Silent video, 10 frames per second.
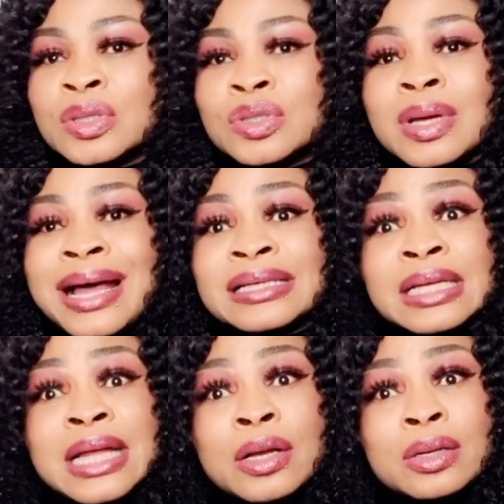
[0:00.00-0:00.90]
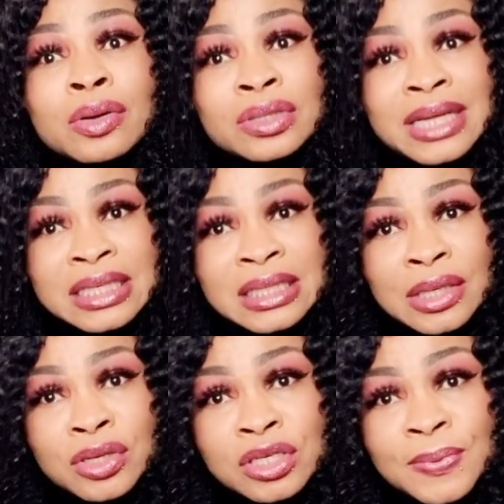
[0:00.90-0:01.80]
So I started contacting
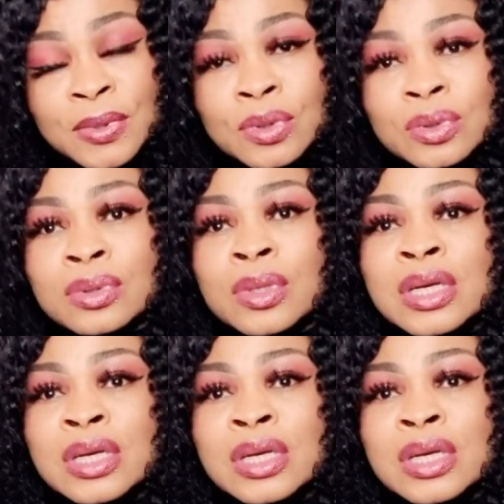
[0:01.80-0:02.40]
the hospital.